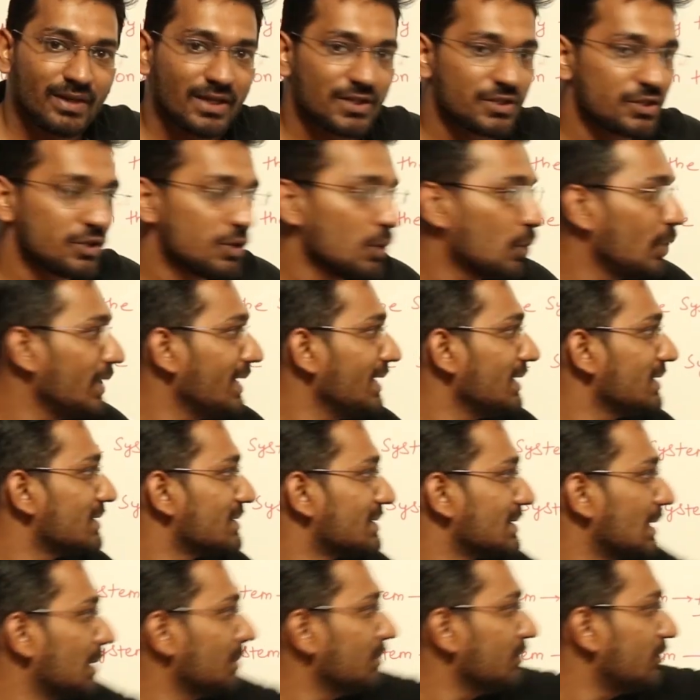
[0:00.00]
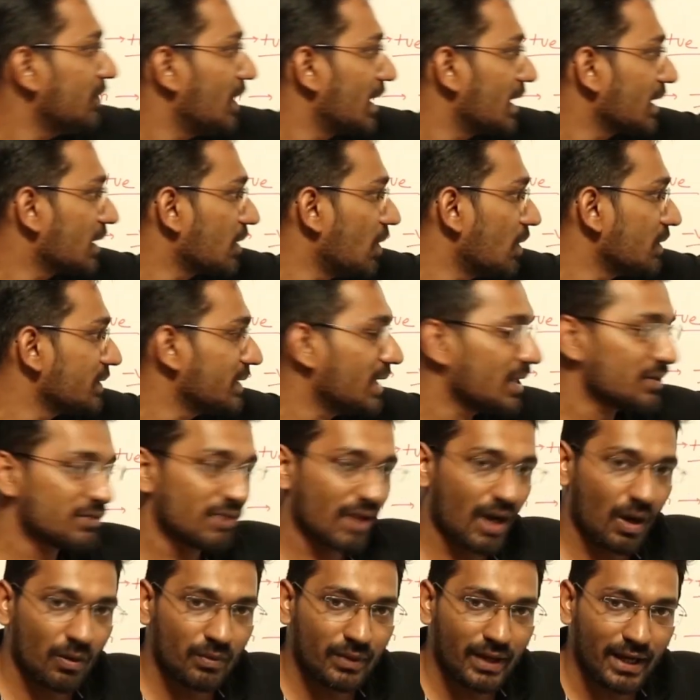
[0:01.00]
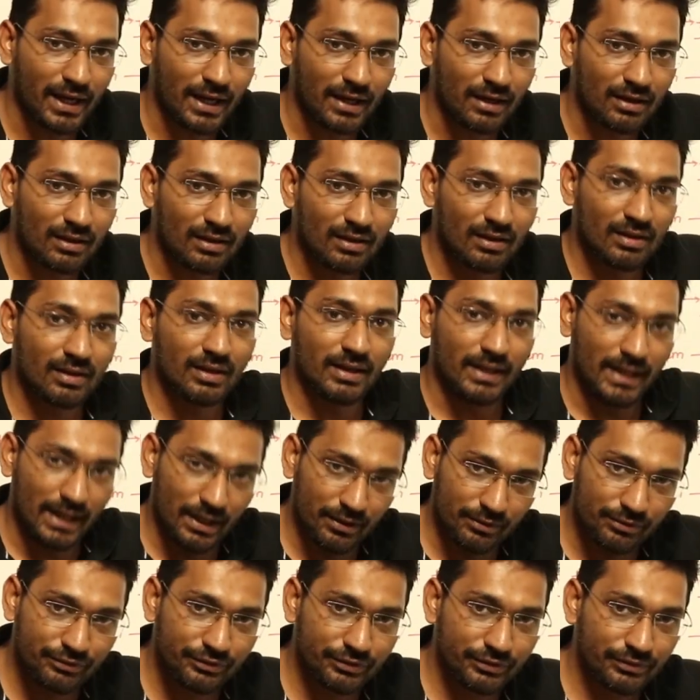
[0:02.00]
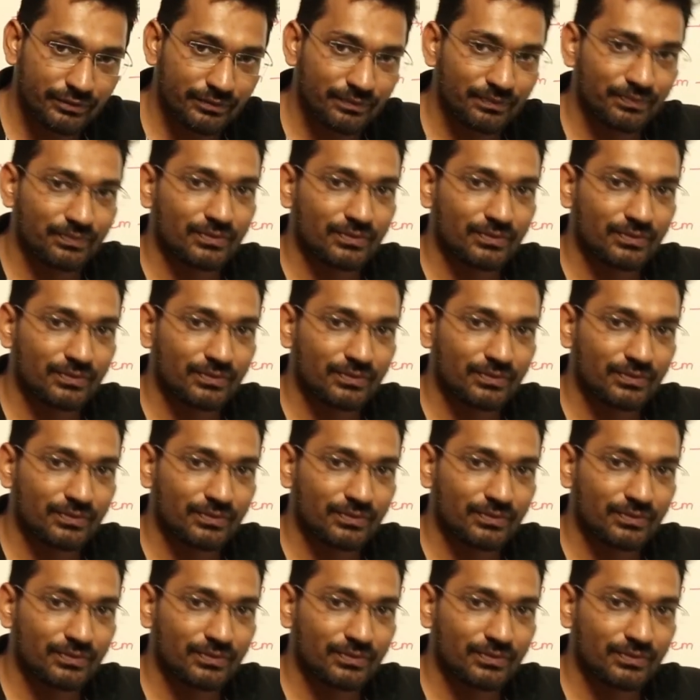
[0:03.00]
is doing some work on the surrounding if